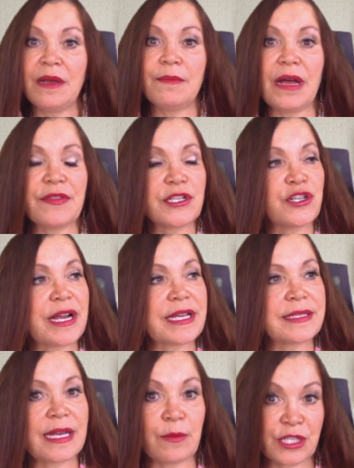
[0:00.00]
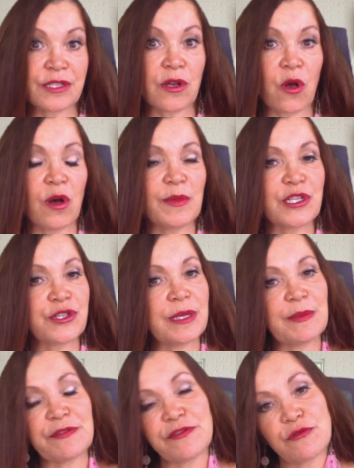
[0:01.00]
methotrexate, which is a common
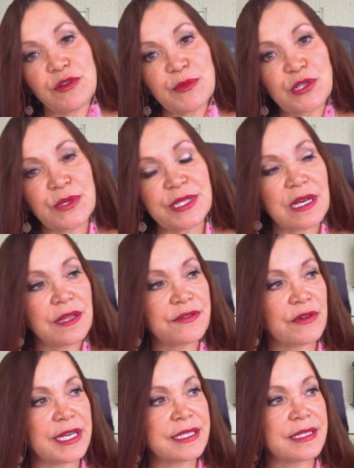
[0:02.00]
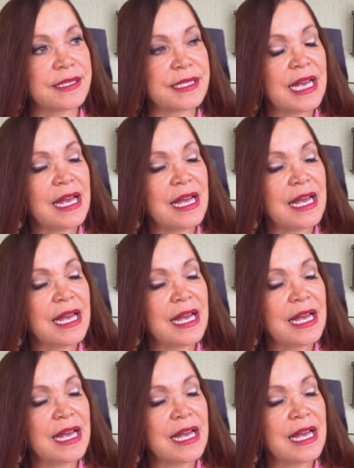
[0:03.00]
treatment for rheumatoid arthritis,